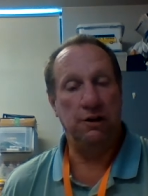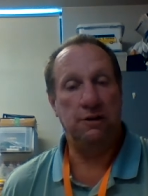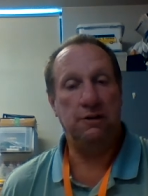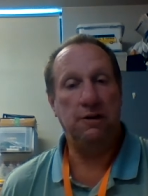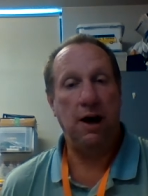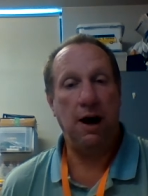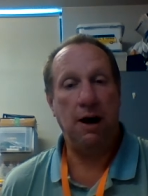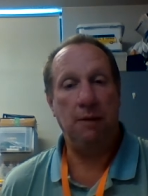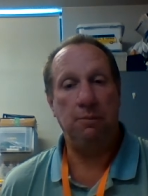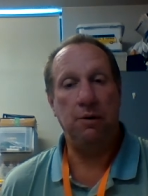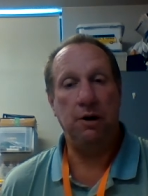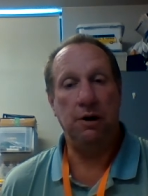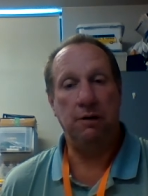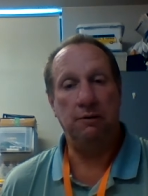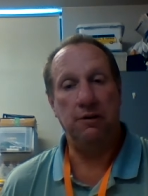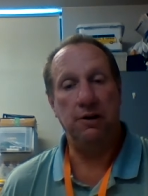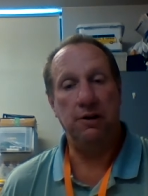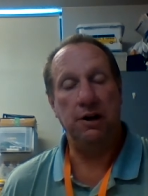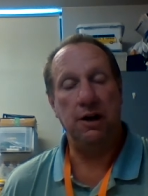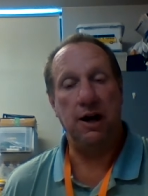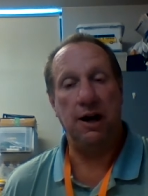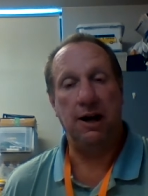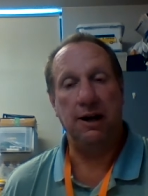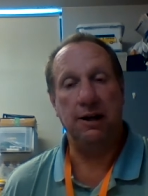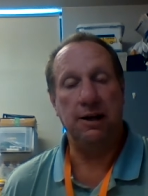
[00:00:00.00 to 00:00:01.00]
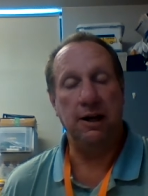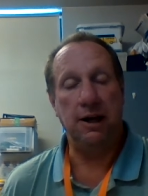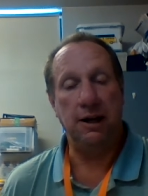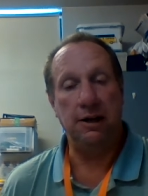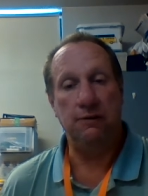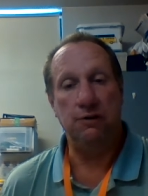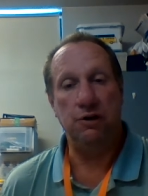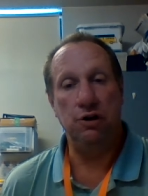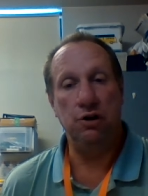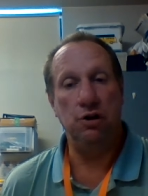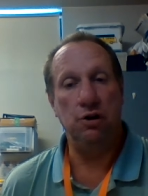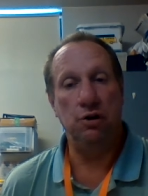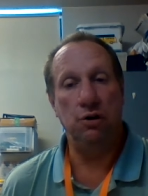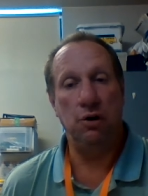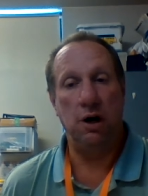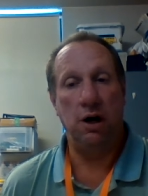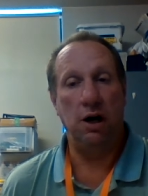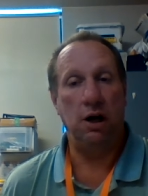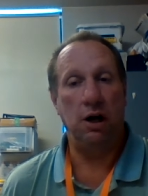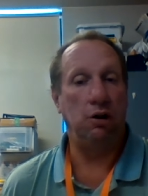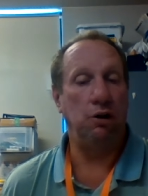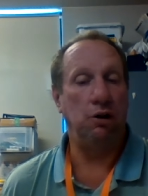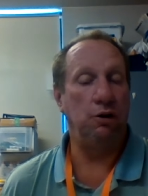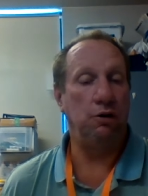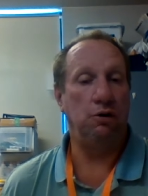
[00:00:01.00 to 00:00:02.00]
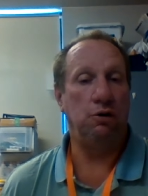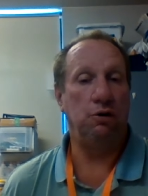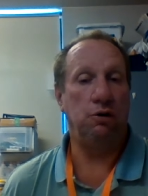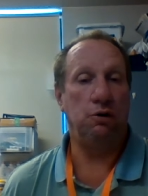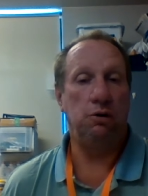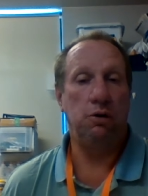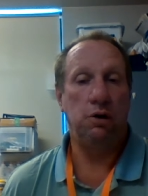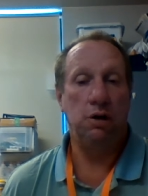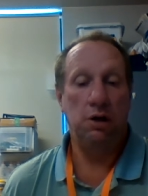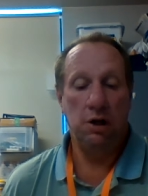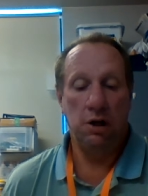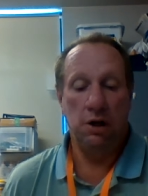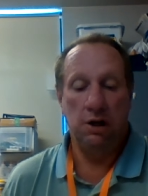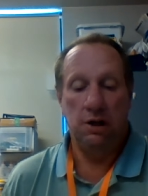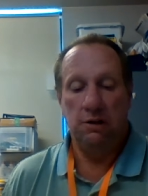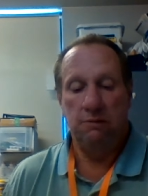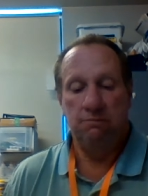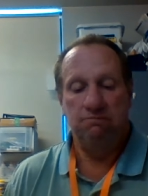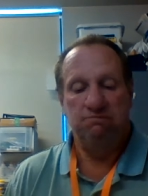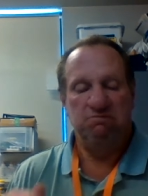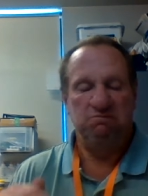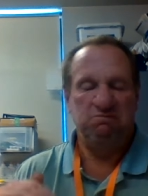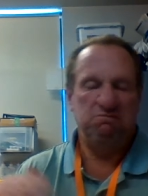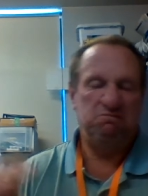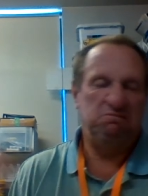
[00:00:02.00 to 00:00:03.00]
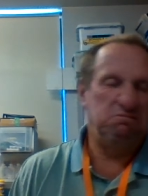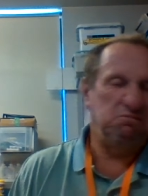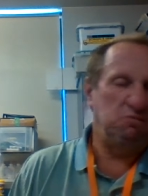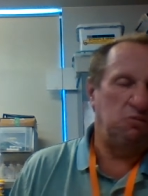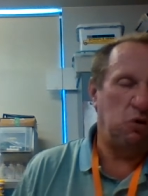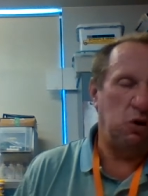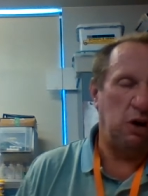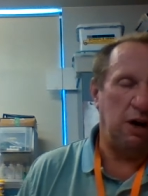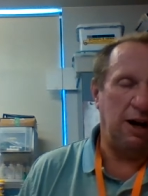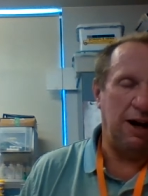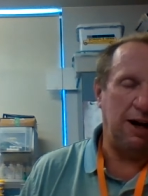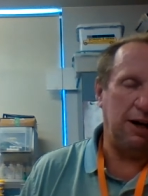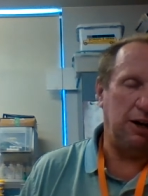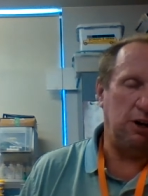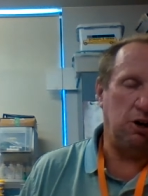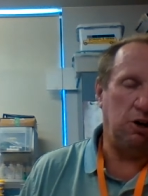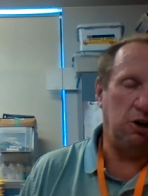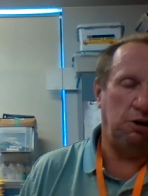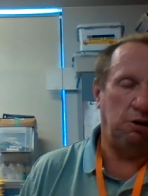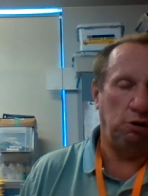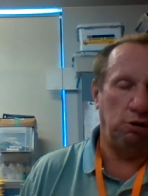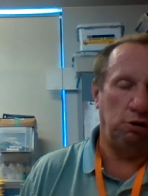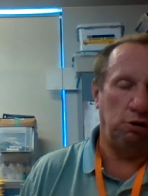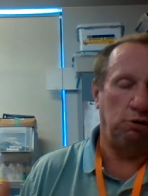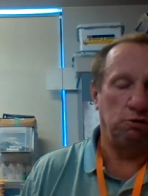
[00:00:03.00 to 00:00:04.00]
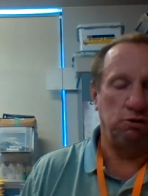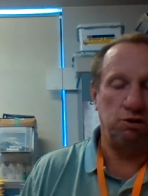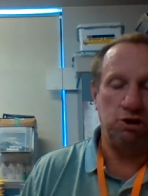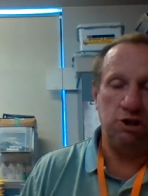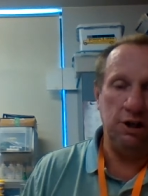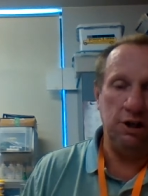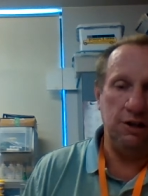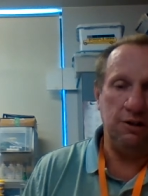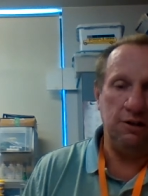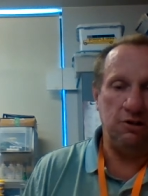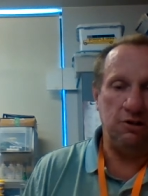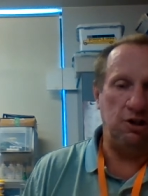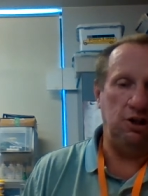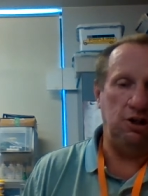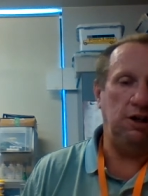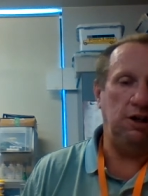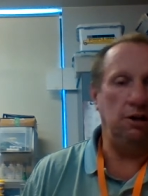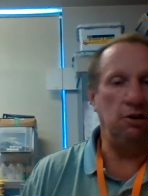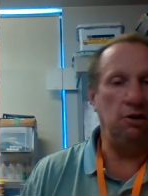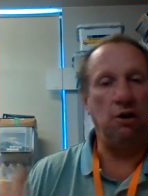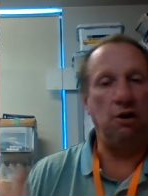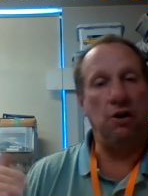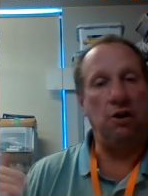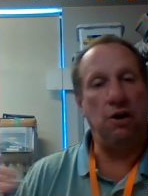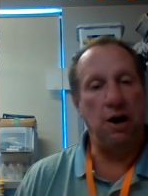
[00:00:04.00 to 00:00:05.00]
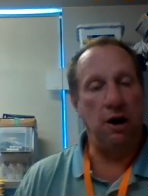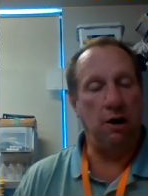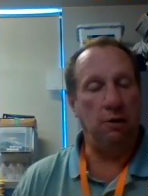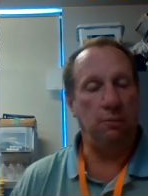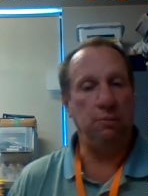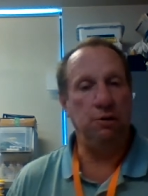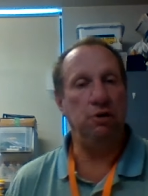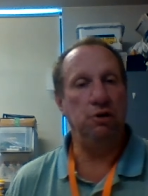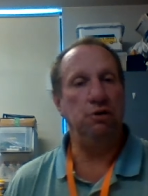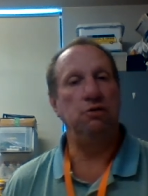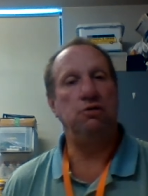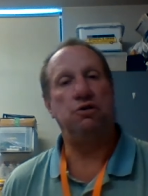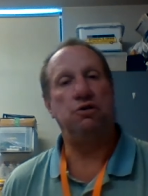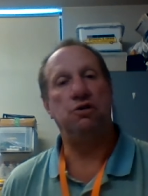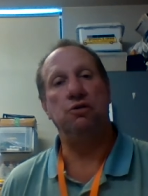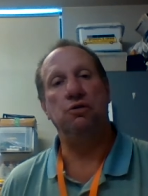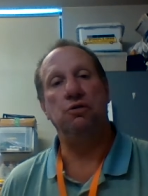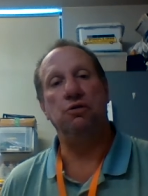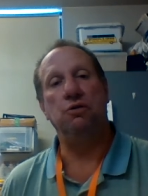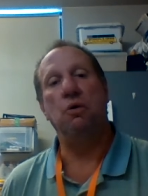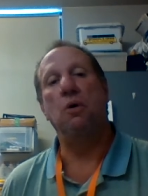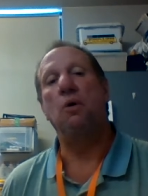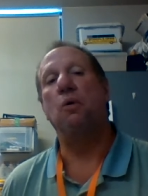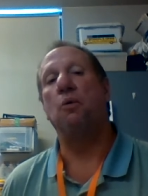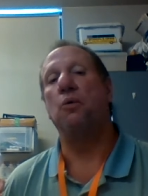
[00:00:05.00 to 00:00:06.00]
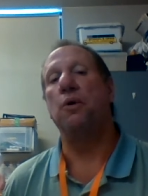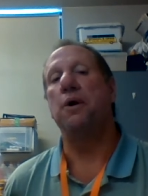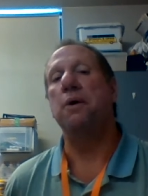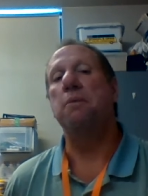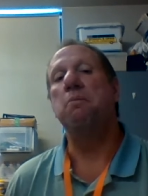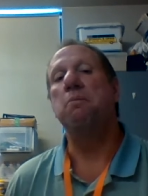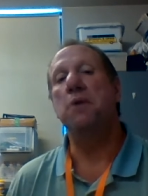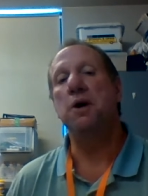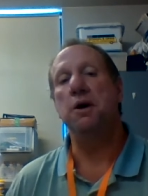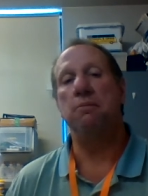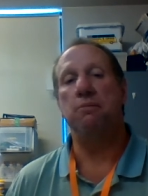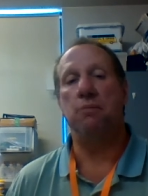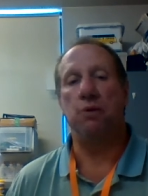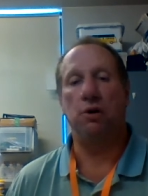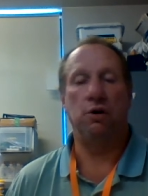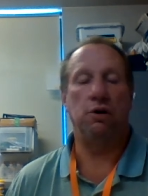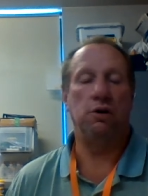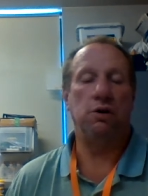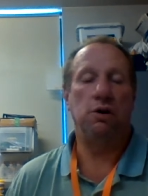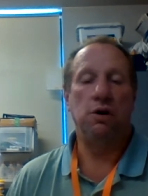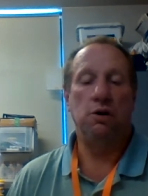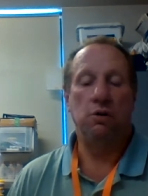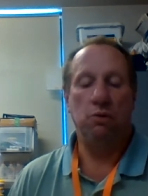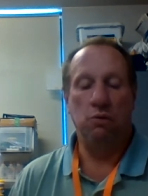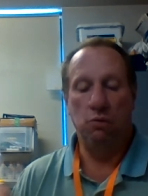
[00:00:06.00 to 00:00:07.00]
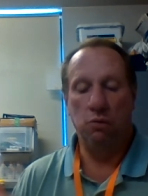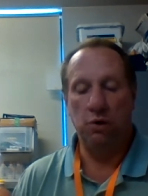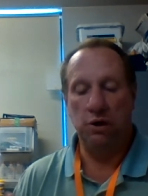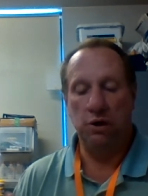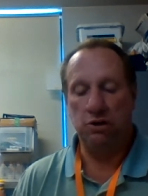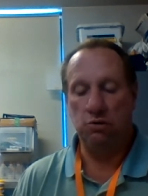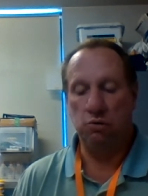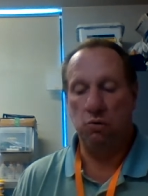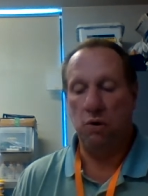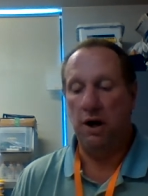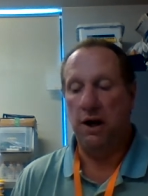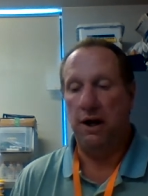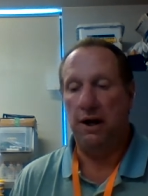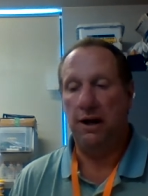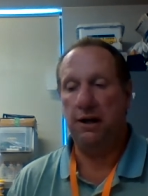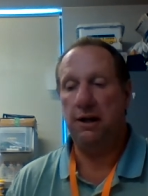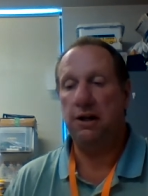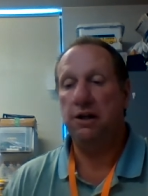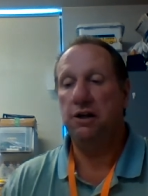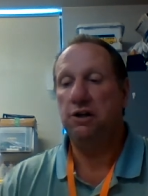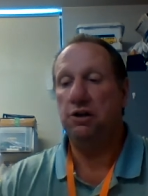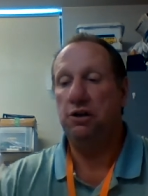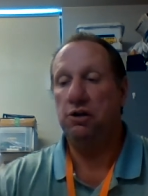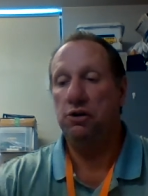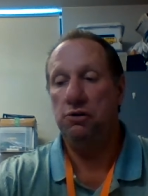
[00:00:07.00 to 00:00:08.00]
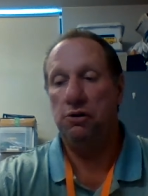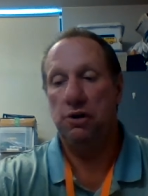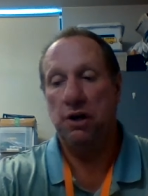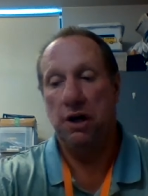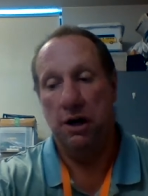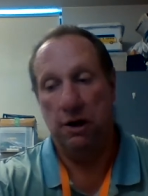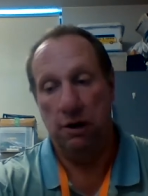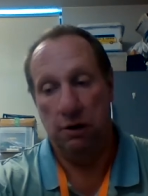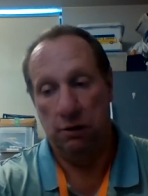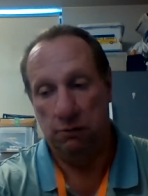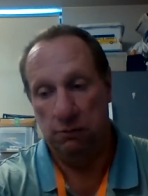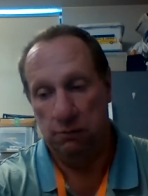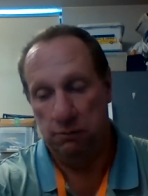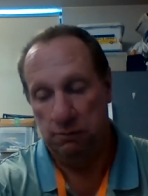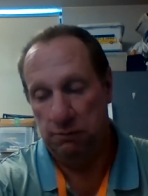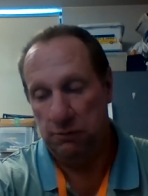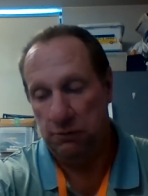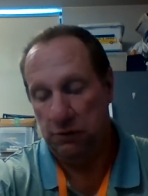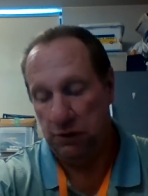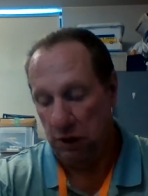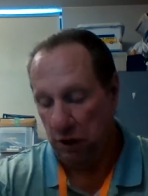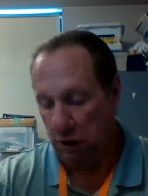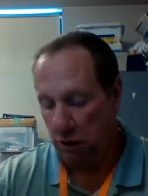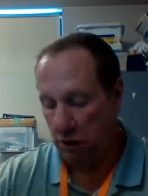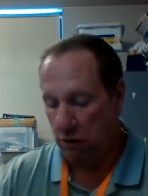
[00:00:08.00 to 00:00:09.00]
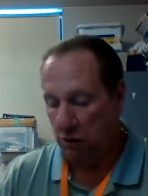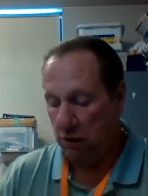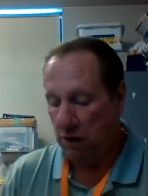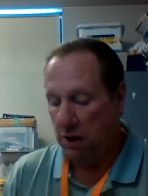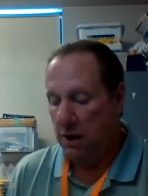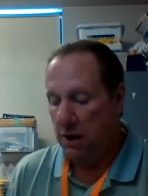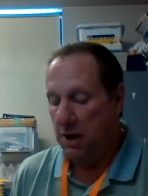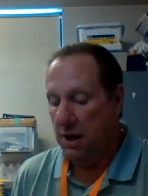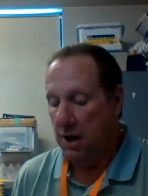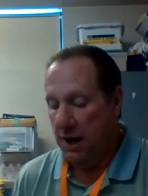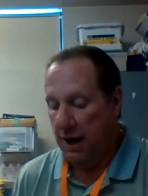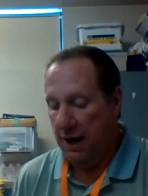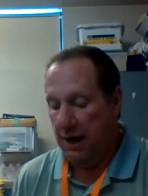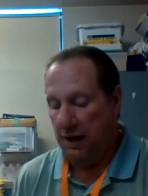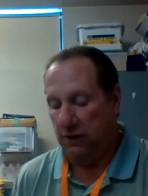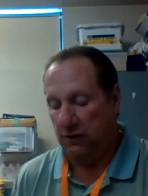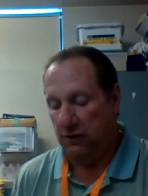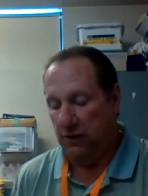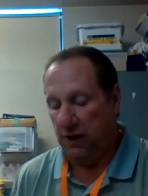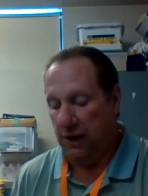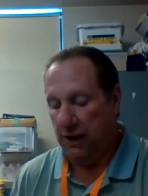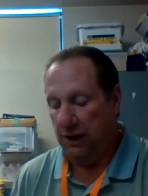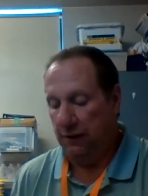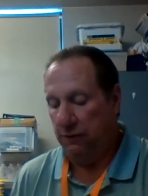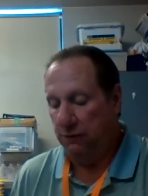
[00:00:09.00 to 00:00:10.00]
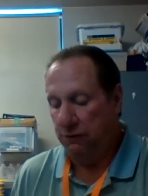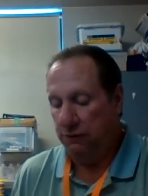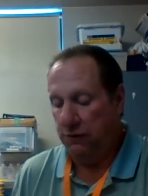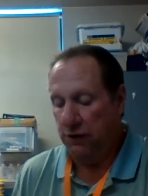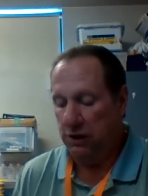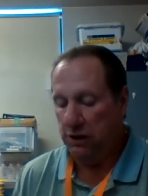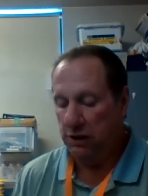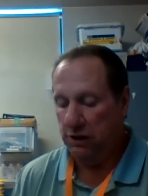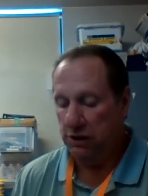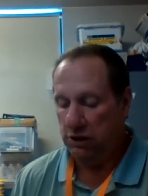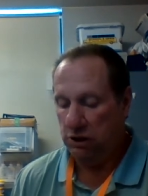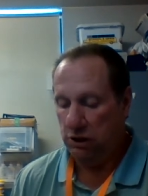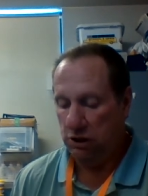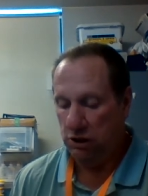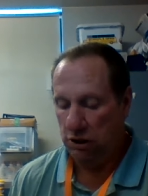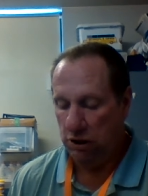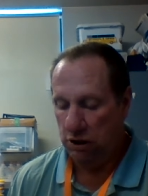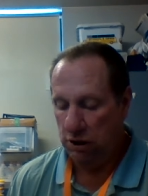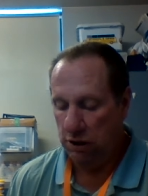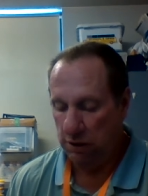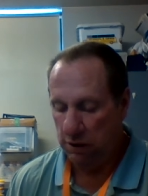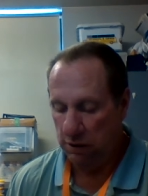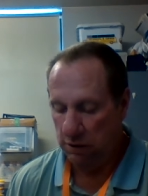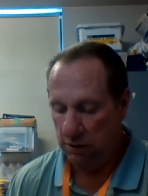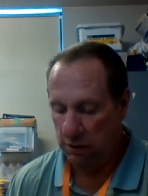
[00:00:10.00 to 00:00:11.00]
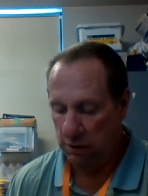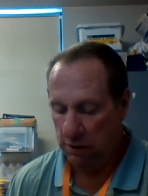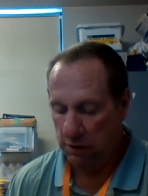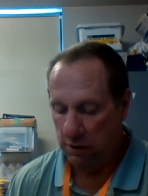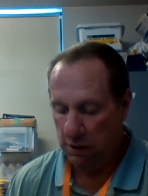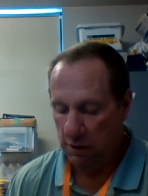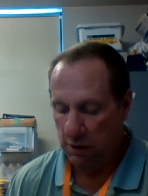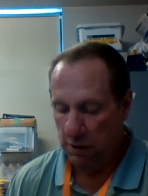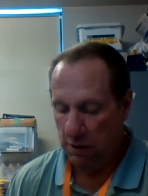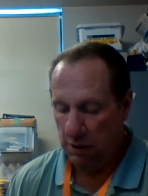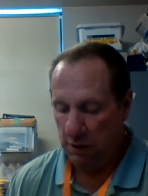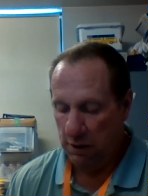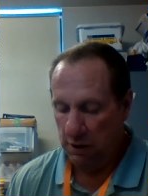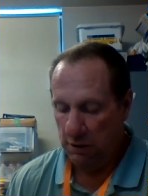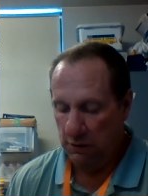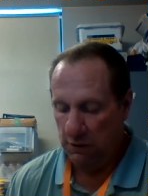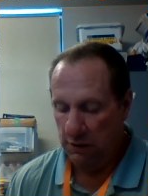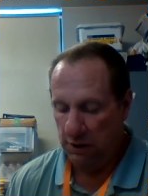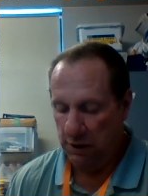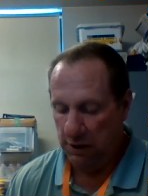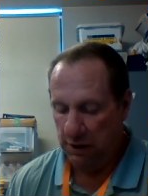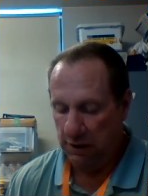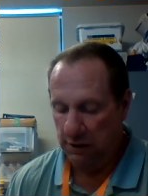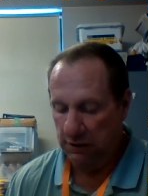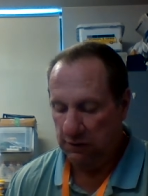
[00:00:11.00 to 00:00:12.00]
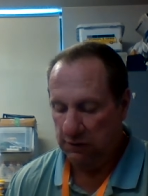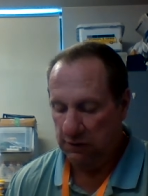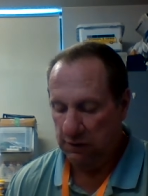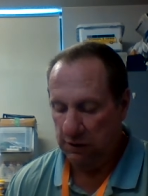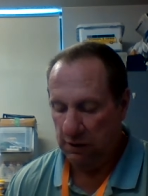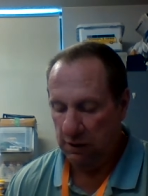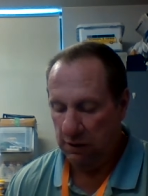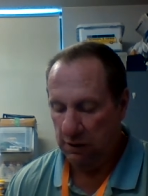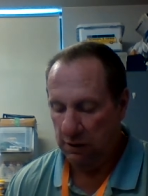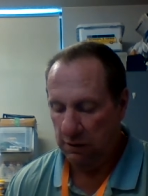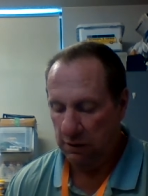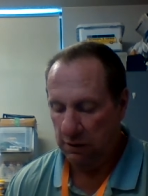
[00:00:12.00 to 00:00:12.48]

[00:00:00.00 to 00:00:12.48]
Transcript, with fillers: the top of it, I gave you a little, what I call a little cheat sheet or help you to remember which way you go. So as I finish this,